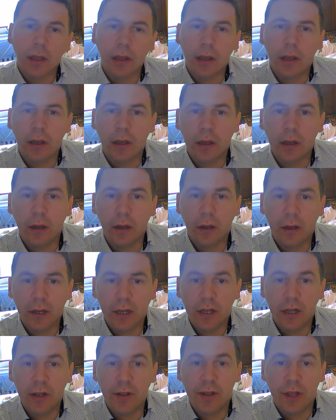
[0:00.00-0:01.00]

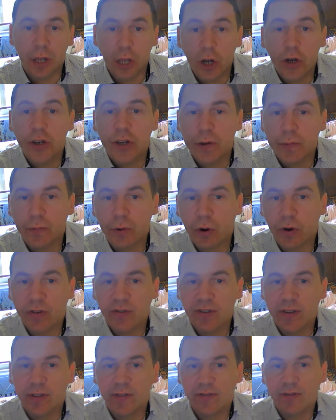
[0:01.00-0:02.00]
in the learning
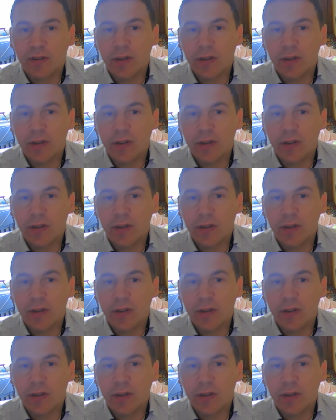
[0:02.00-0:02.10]
process.